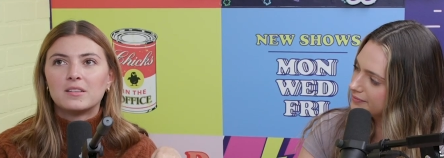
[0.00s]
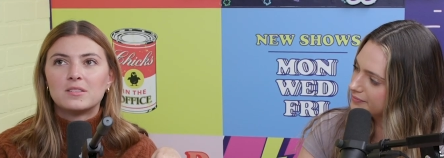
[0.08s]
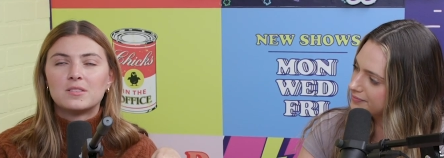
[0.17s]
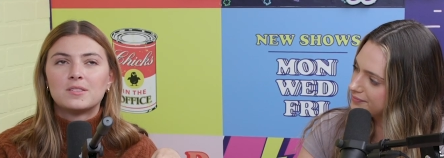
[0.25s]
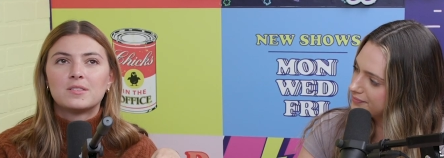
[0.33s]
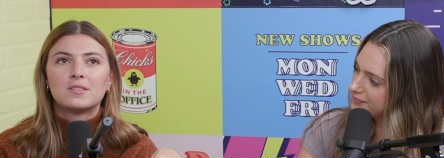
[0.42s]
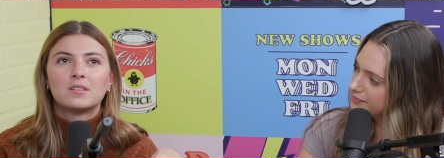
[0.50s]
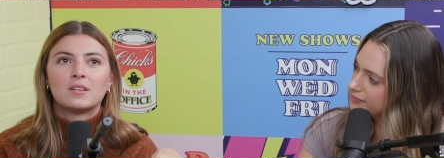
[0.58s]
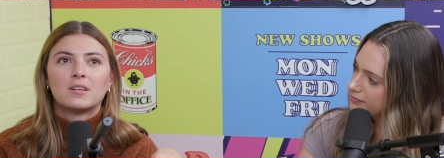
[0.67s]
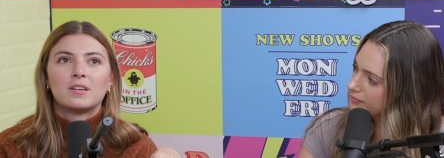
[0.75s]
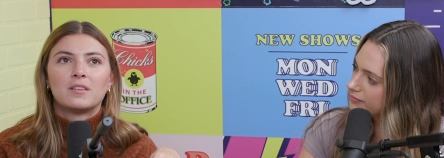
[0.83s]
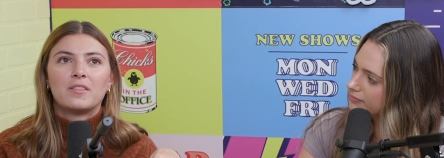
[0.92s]
Speaker 1: is
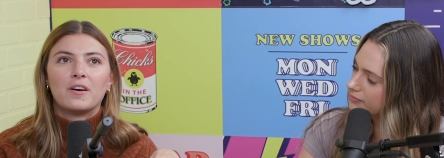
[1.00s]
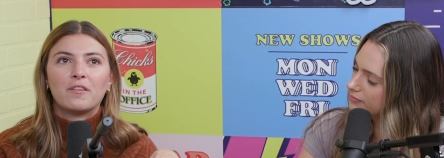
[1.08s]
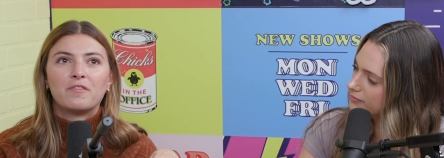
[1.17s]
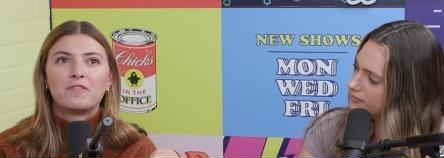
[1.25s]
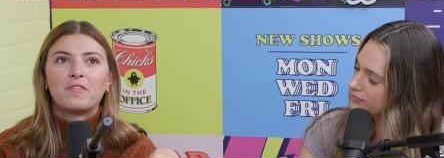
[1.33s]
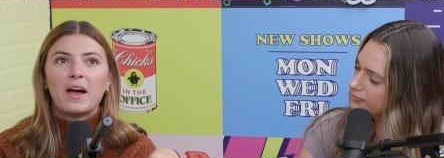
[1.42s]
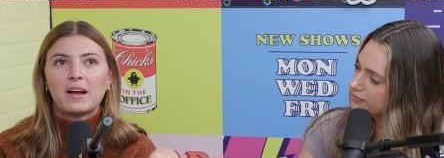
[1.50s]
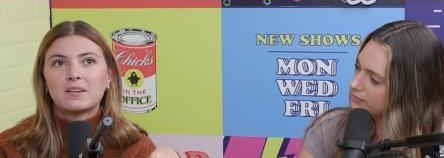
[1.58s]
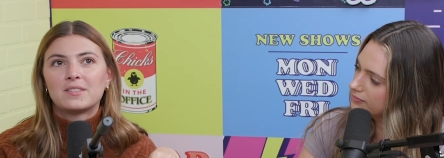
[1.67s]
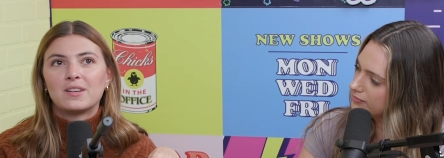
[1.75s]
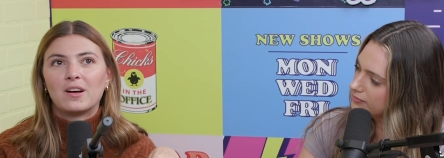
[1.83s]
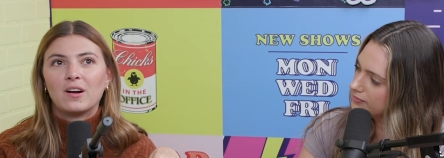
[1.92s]
the
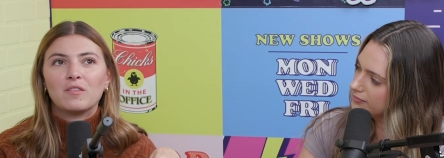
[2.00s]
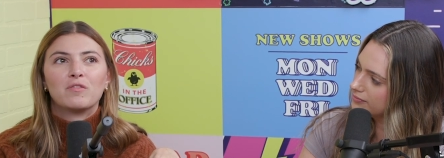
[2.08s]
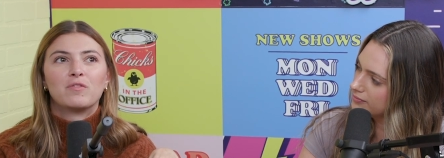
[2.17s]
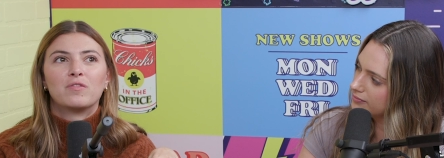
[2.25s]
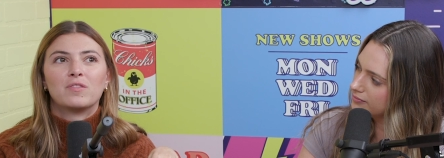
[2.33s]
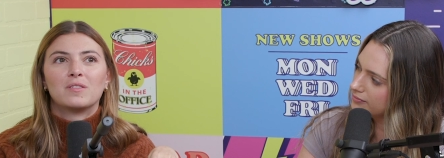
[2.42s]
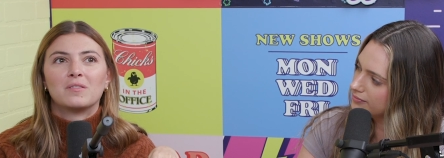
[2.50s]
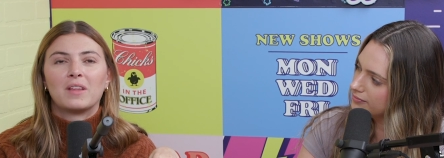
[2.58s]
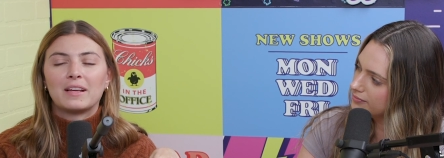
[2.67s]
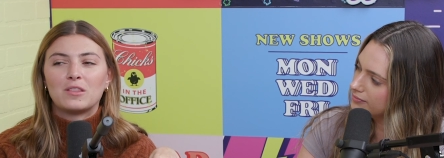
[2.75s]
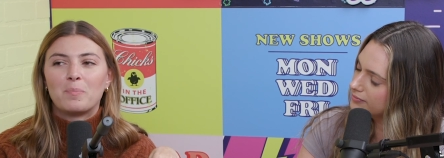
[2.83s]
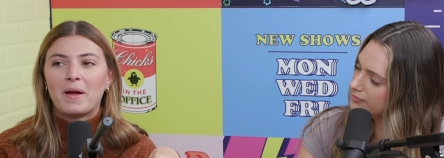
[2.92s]
effect of
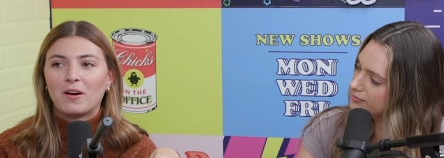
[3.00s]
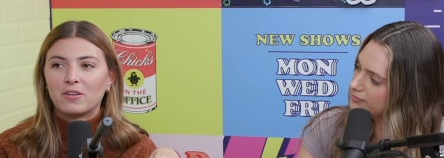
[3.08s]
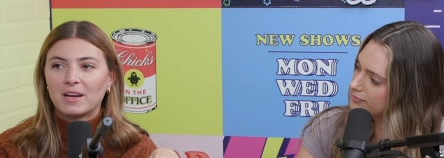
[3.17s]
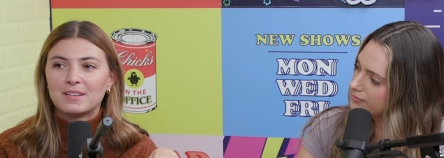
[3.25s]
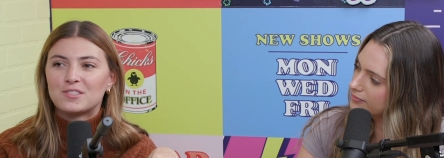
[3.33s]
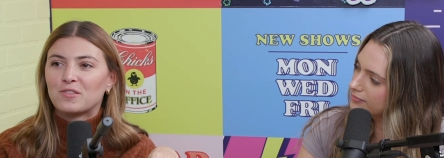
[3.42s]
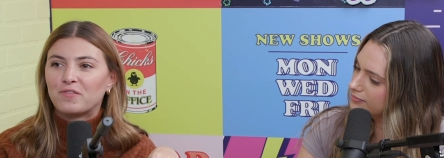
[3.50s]
like the paradise